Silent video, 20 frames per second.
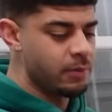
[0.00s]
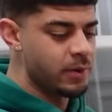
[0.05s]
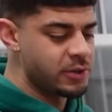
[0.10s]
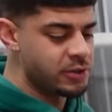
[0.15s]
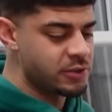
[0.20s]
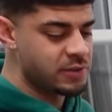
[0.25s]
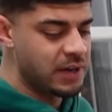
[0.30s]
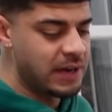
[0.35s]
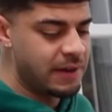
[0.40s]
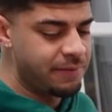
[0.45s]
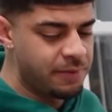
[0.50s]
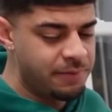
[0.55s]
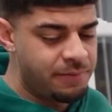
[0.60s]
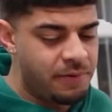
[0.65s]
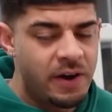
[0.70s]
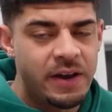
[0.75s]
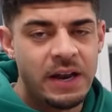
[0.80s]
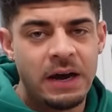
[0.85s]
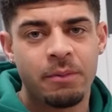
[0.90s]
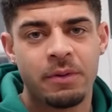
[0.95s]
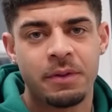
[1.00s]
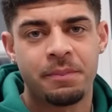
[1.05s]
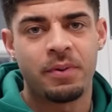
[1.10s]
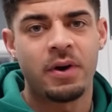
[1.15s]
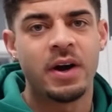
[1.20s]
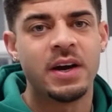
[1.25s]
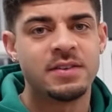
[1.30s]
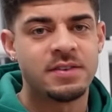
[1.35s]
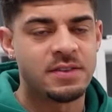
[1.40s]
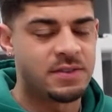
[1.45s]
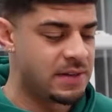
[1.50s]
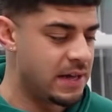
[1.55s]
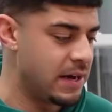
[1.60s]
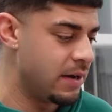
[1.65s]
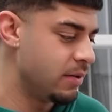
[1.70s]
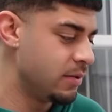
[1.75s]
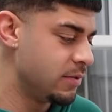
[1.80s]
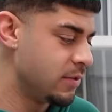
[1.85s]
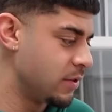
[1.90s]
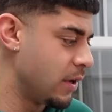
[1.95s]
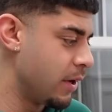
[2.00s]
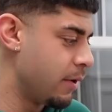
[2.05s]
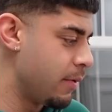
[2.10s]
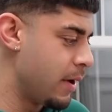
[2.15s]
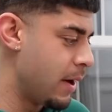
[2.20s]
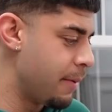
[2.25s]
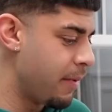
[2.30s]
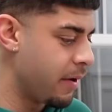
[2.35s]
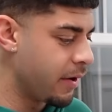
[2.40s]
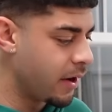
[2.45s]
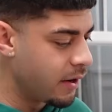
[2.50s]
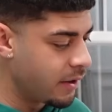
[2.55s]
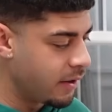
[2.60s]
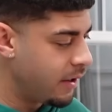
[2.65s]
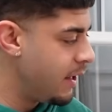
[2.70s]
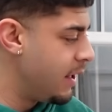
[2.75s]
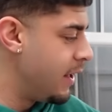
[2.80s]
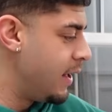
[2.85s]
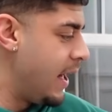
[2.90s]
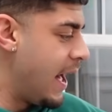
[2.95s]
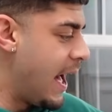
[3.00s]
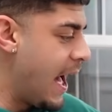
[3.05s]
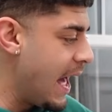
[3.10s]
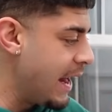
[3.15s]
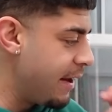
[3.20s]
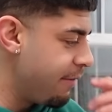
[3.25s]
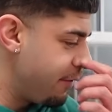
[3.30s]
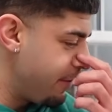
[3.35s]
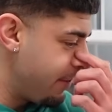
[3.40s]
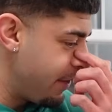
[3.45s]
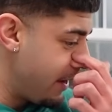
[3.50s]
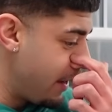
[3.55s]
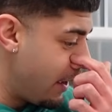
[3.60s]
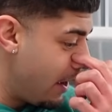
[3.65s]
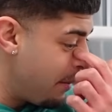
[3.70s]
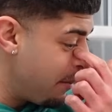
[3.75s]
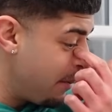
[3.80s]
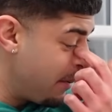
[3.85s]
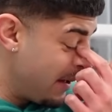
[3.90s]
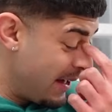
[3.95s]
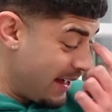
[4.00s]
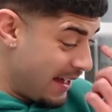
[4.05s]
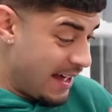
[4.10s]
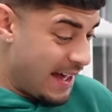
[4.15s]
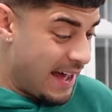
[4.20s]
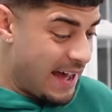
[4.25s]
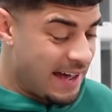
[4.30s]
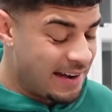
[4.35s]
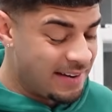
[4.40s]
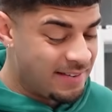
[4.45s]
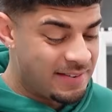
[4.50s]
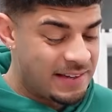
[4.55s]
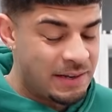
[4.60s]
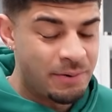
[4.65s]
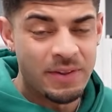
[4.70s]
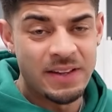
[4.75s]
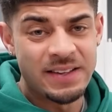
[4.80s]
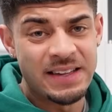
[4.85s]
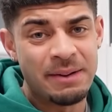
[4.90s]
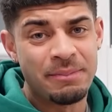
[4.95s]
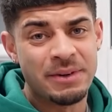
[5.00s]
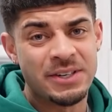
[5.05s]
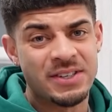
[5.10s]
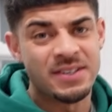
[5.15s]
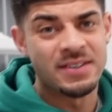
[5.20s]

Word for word: we're just gonna have to find out what the price is now. So um, I'm gonna add everything up and see what the damage